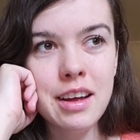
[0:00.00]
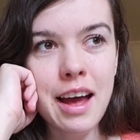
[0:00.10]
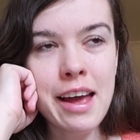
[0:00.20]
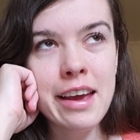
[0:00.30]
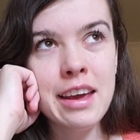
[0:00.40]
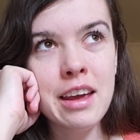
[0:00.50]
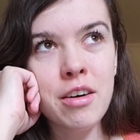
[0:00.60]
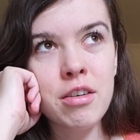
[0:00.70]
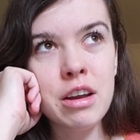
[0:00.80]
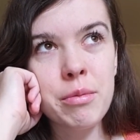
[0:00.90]
I
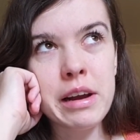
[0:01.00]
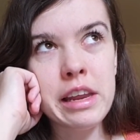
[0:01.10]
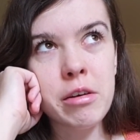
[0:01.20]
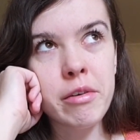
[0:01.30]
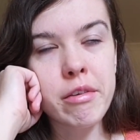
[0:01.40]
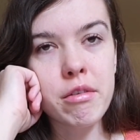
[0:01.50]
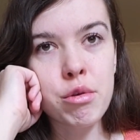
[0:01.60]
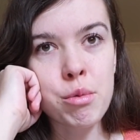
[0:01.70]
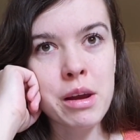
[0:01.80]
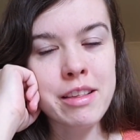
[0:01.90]
only really used
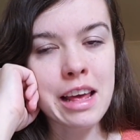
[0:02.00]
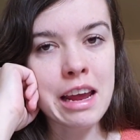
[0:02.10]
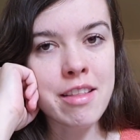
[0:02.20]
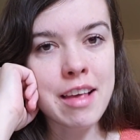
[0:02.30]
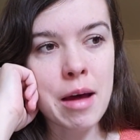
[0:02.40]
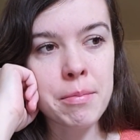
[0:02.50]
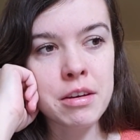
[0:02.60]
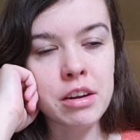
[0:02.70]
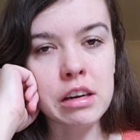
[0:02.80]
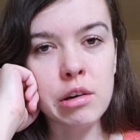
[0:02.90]
3 skeins up
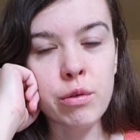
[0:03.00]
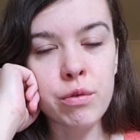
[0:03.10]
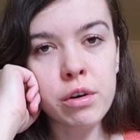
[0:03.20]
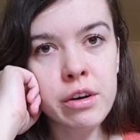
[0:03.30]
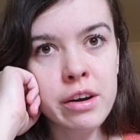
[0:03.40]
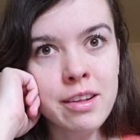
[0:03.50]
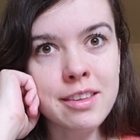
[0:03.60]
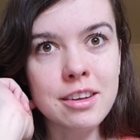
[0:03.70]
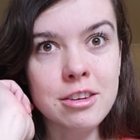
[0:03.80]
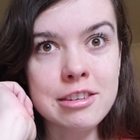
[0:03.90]
until glue 4,
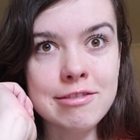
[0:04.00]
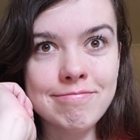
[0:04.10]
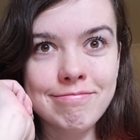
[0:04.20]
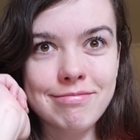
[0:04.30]
so